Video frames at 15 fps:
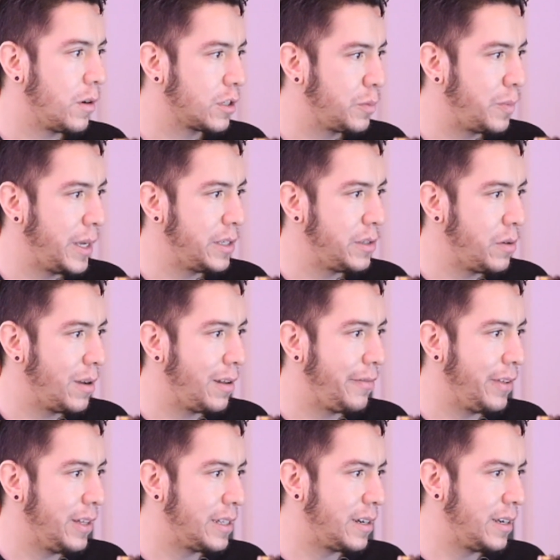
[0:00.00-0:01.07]
Workspace UI
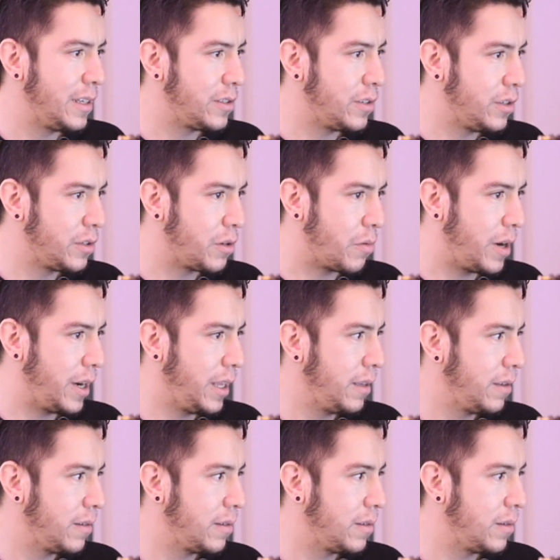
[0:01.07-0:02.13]
filtering is also
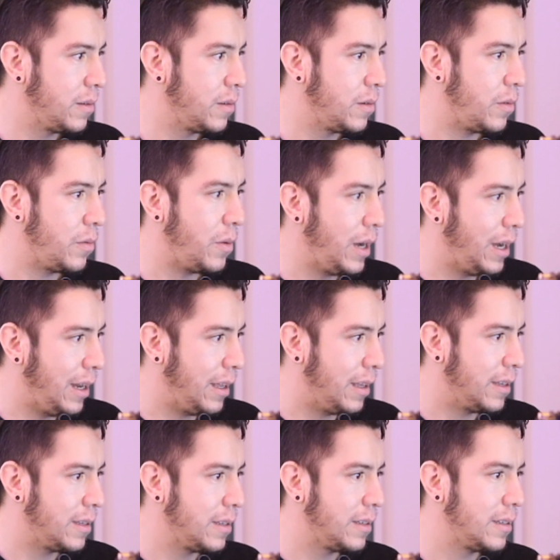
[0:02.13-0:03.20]
ready. Really?